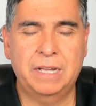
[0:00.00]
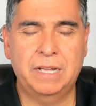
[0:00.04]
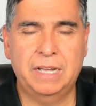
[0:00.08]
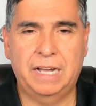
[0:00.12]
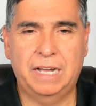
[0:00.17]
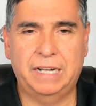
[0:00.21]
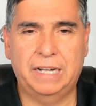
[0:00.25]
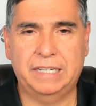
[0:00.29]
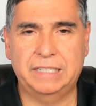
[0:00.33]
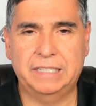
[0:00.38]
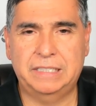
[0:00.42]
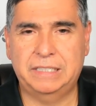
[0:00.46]

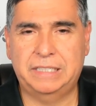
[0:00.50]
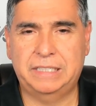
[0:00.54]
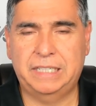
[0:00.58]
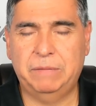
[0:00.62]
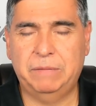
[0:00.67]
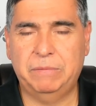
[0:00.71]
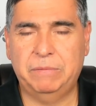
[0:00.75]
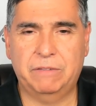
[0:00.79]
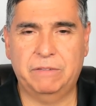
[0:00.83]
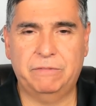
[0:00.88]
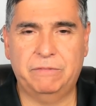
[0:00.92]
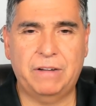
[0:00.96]
against a team
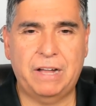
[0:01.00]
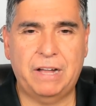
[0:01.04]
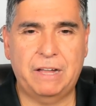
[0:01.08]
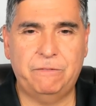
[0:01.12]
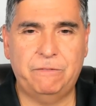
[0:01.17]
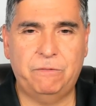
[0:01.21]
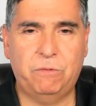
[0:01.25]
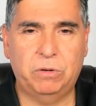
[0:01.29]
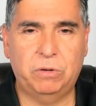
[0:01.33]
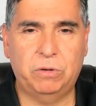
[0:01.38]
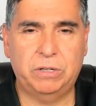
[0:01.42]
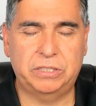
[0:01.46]
with a
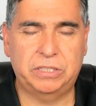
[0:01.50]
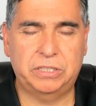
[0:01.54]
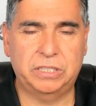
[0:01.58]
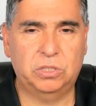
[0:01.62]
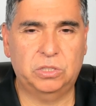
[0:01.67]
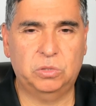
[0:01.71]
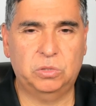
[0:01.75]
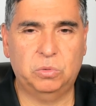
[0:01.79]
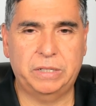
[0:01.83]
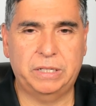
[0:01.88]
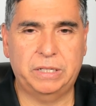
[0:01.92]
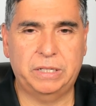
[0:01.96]
540
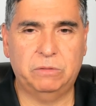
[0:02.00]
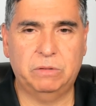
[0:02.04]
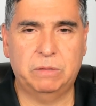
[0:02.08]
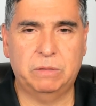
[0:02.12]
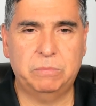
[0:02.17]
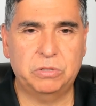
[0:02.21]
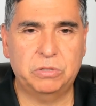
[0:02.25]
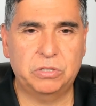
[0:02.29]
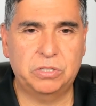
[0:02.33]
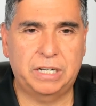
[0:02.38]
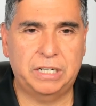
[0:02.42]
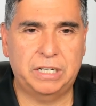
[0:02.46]
620 win
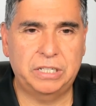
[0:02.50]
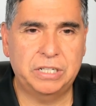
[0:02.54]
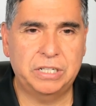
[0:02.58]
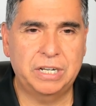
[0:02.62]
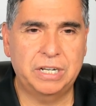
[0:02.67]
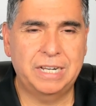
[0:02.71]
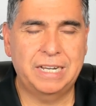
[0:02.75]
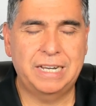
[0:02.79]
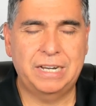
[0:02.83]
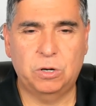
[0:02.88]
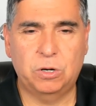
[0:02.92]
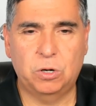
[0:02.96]
percentage.
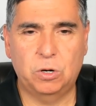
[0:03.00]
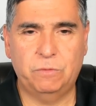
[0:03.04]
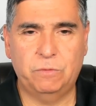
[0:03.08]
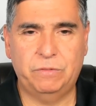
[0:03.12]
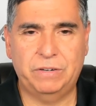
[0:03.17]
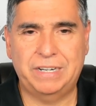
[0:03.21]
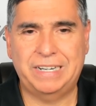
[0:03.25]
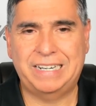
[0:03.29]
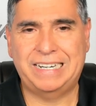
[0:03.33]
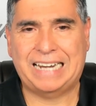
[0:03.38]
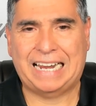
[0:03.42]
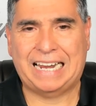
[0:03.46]

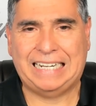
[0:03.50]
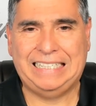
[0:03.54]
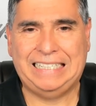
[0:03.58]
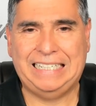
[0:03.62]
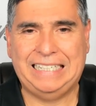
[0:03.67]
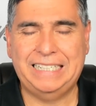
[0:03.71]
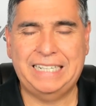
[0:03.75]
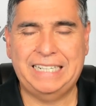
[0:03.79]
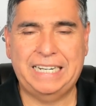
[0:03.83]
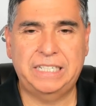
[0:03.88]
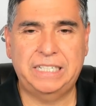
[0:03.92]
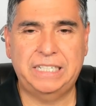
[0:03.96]
Irvin
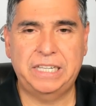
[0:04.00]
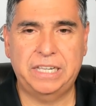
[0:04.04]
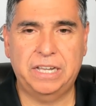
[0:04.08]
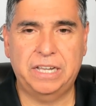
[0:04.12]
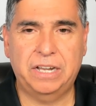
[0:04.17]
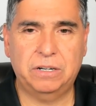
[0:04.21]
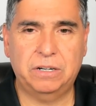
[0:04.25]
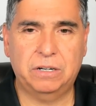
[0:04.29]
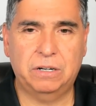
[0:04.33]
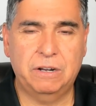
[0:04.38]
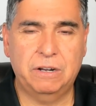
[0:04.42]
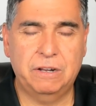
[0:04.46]
19-8 to the
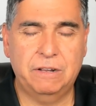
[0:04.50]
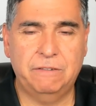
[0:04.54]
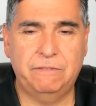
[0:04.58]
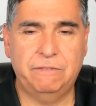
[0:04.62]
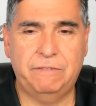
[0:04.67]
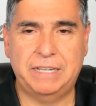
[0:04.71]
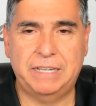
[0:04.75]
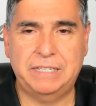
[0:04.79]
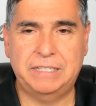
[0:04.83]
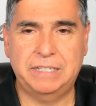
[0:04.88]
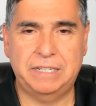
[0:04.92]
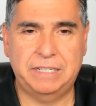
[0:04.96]
under,
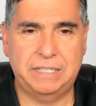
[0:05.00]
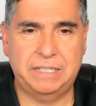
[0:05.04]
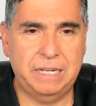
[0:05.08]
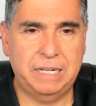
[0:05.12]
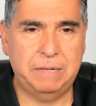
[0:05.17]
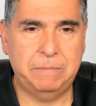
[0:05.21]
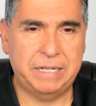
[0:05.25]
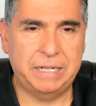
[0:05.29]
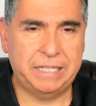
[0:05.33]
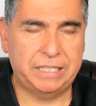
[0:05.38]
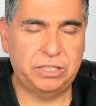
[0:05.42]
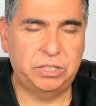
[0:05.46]
facing a
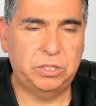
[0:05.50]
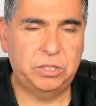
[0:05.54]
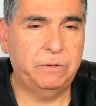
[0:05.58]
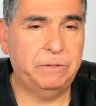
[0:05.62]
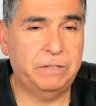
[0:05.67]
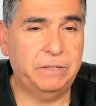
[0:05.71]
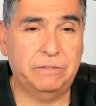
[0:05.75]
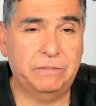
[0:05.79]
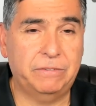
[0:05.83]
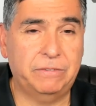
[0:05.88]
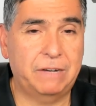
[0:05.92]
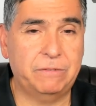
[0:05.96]
team hitting
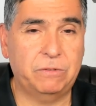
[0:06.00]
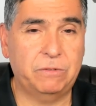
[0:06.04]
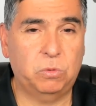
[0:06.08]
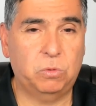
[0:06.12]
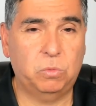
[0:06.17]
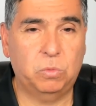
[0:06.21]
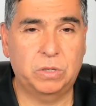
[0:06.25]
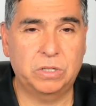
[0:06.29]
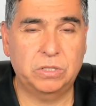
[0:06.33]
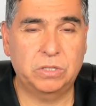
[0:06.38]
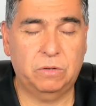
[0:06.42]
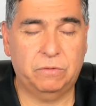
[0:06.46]
255 or
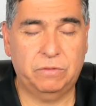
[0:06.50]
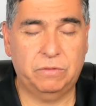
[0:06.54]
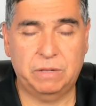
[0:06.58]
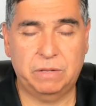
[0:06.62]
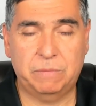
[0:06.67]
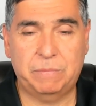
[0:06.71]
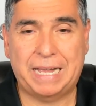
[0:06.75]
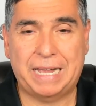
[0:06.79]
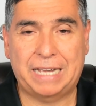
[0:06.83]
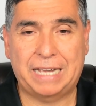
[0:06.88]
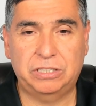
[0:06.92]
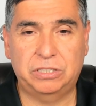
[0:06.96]
worse over the
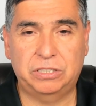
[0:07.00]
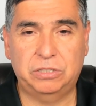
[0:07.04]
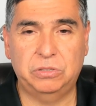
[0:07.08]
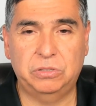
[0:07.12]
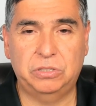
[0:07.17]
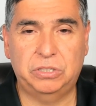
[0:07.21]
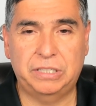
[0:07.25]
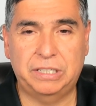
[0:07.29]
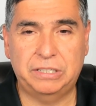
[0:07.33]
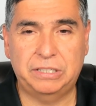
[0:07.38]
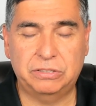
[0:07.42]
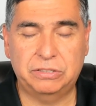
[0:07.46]
past two
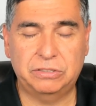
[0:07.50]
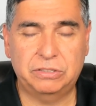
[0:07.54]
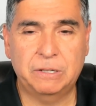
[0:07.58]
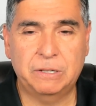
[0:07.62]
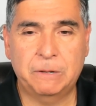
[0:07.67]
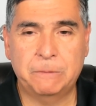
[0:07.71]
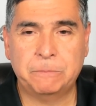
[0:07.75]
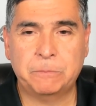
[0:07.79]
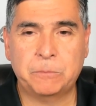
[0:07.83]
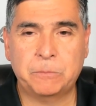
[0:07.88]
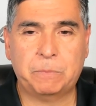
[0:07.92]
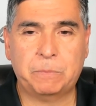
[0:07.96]
seasons.
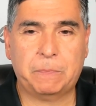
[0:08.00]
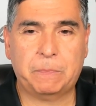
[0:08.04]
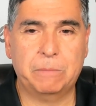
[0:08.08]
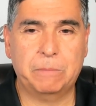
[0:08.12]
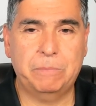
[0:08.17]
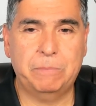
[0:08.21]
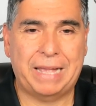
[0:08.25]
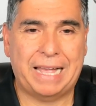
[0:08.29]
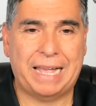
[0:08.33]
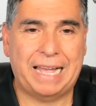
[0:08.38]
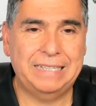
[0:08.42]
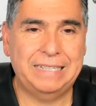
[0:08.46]

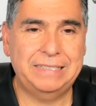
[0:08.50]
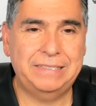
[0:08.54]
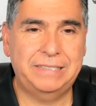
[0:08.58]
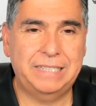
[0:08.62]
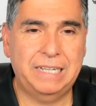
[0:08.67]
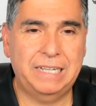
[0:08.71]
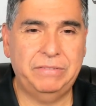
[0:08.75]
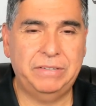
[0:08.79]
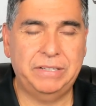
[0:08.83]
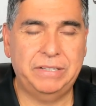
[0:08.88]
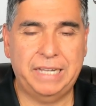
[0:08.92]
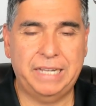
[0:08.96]
Past
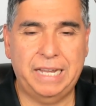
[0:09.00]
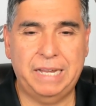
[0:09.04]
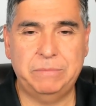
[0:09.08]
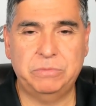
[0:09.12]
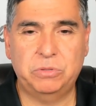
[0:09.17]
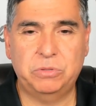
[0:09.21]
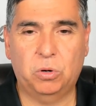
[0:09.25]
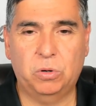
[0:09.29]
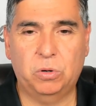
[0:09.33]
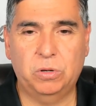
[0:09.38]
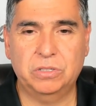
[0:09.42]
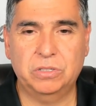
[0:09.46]
seven games,
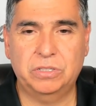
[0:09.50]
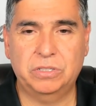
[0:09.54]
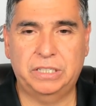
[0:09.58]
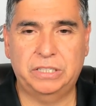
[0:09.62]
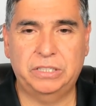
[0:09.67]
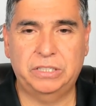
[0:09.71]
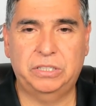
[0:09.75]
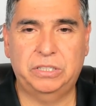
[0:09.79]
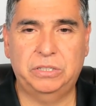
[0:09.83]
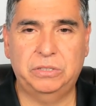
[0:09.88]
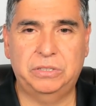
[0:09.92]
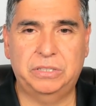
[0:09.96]
Orioles
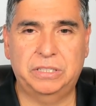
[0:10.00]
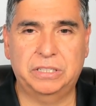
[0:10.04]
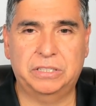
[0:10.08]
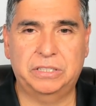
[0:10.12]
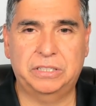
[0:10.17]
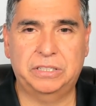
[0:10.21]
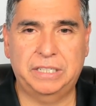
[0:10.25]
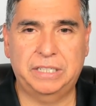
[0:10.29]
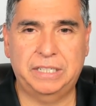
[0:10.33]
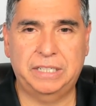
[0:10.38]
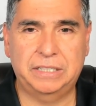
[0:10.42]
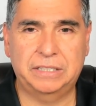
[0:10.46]
hitting
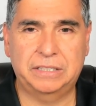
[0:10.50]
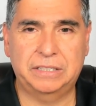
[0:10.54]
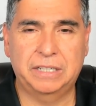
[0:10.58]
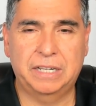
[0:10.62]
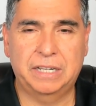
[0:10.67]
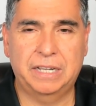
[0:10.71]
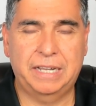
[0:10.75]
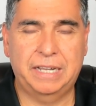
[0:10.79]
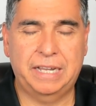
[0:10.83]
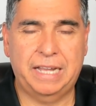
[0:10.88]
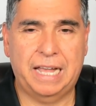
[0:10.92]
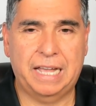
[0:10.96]
216s
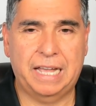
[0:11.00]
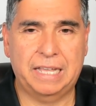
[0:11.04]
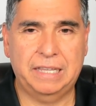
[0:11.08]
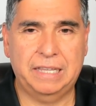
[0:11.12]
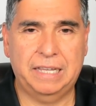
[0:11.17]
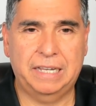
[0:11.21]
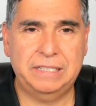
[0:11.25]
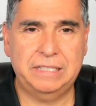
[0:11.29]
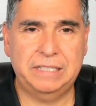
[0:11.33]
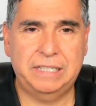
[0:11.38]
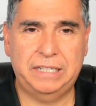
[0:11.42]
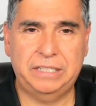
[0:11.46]

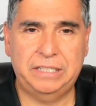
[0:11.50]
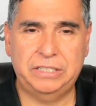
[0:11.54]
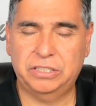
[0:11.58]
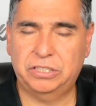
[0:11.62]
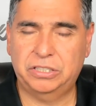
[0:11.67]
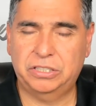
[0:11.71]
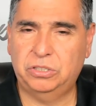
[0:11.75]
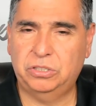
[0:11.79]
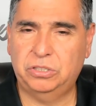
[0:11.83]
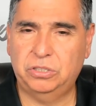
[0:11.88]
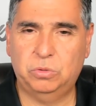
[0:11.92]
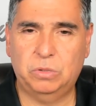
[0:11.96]
Athletics hitting
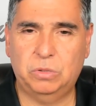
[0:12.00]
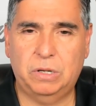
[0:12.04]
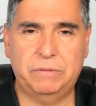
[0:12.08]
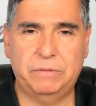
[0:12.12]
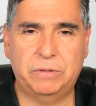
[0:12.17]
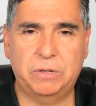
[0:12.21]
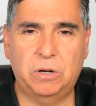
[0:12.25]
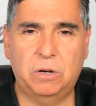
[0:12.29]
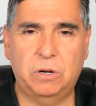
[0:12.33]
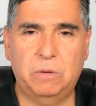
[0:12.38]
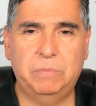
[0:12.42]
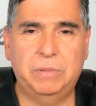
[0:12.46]
just 212 at
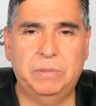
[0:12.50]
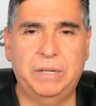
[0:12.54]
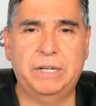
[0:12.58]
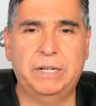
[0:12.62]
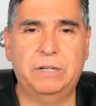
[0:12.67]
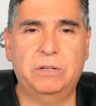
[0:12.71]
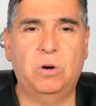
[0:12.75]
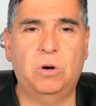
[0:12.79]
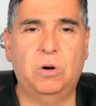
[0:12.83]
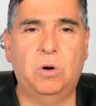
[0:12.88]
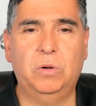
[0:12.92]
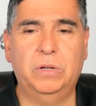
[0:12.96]
home play
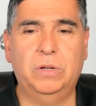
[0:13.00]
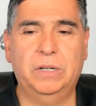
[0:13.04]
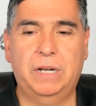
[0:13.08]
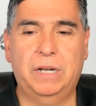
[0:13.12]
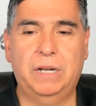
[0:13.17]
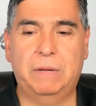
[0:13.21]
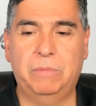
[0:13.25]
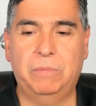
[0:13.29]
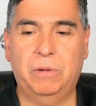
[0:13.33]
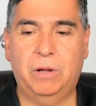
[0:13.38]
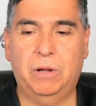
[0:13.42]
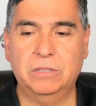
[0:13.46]
here Oakland
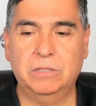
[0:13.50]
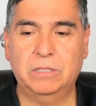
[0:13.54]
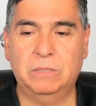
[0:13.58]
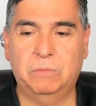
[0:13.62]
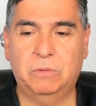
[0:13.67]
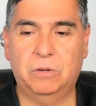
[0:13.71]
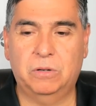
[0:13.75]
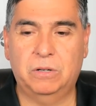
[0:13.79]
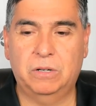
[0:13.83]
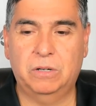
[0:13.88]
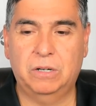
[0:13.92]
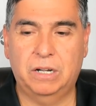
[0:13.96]
and
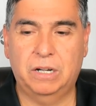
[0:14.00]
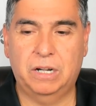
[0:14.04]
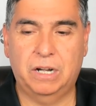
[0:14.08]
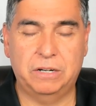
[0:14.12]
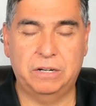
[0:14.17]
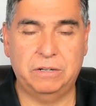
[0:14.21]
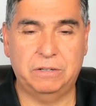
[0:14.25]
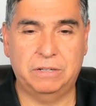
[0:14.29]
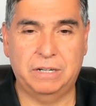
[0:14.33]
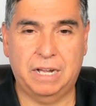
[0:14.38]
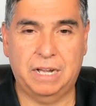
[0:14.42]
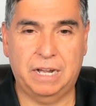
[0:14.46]
Baltimore
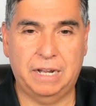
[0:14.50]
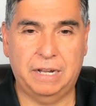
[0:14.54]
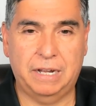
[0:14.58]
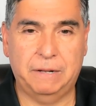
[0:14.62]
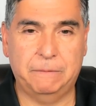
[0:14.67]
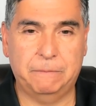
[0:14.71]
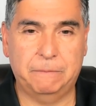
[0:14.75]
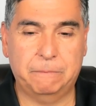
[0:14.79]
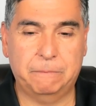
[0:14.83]
under 9.